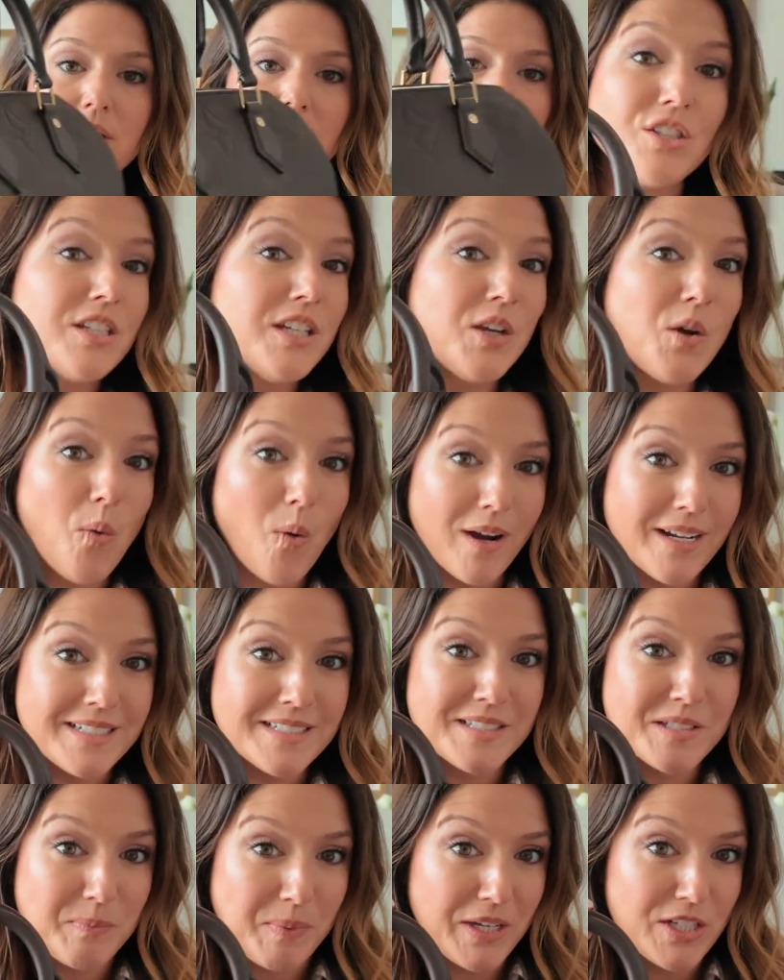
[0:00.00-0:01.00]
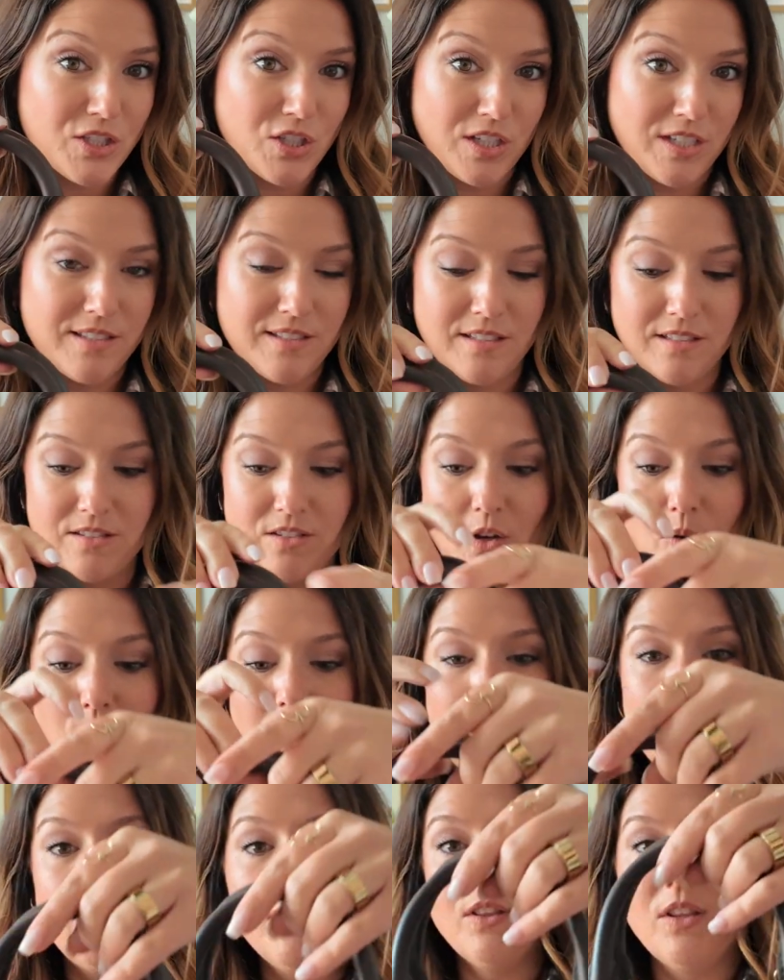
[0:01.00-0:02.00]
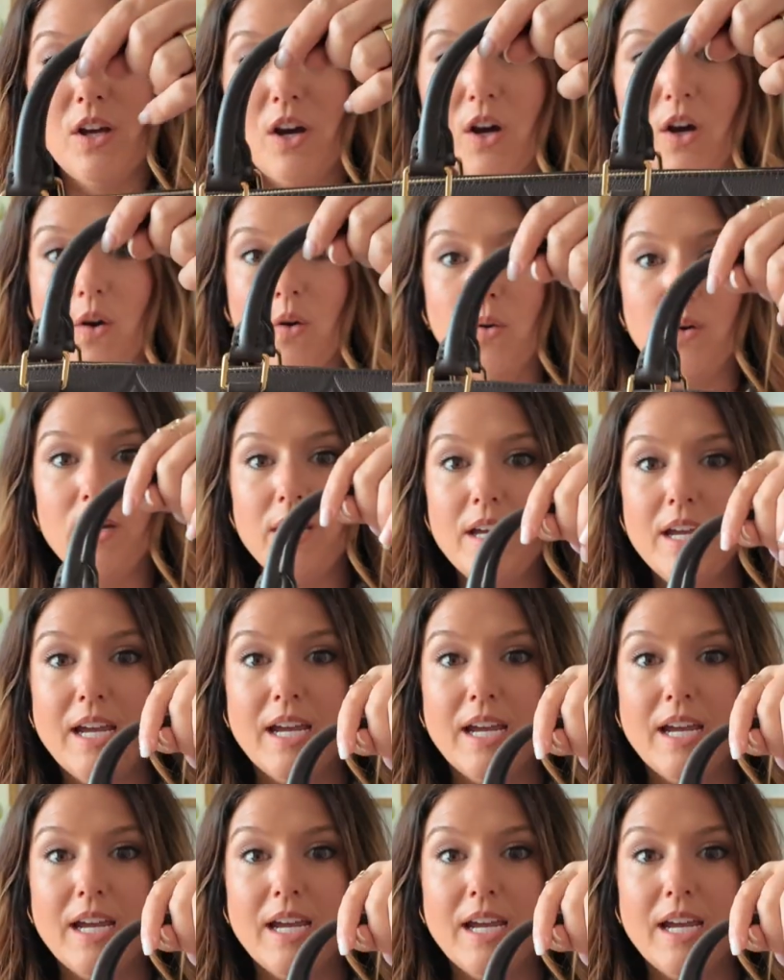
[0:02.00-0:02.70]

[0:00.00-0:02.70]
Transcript: Actually quite spacious. So even though